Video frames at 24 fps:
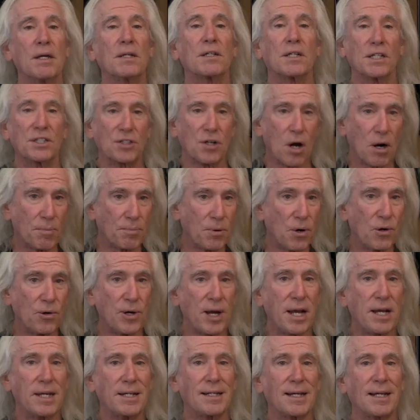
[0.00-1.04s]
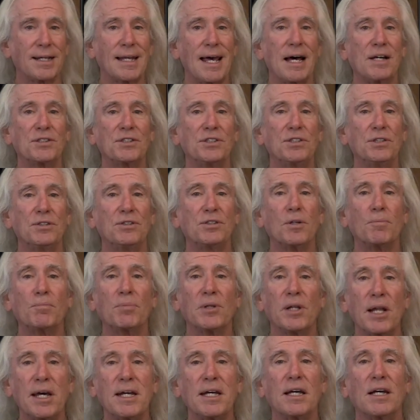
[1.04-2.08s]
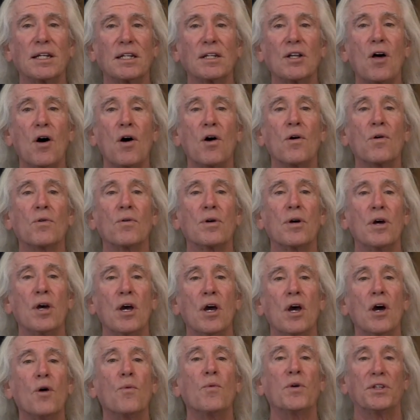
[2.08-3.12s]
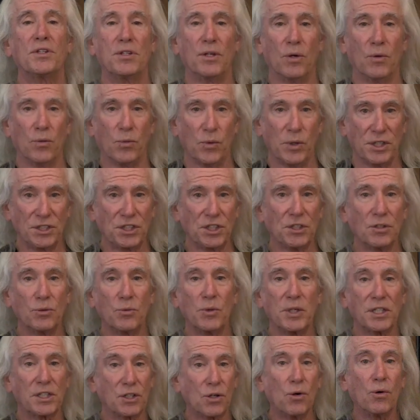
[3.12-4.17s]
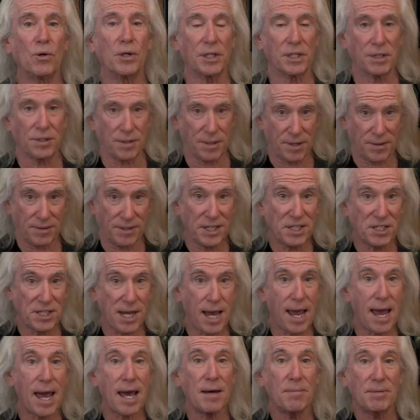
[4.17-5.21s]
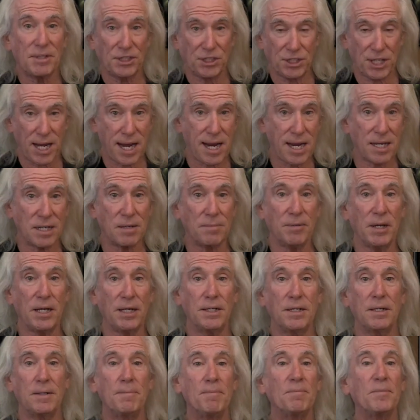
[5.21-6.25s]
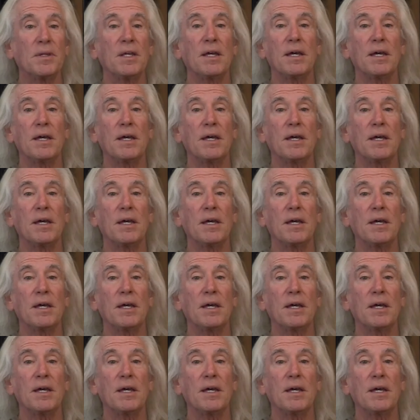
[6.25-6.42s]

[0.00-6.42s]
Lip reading: Guitar Pro 8 allows you to play along with the original recording, the tab, it's animated,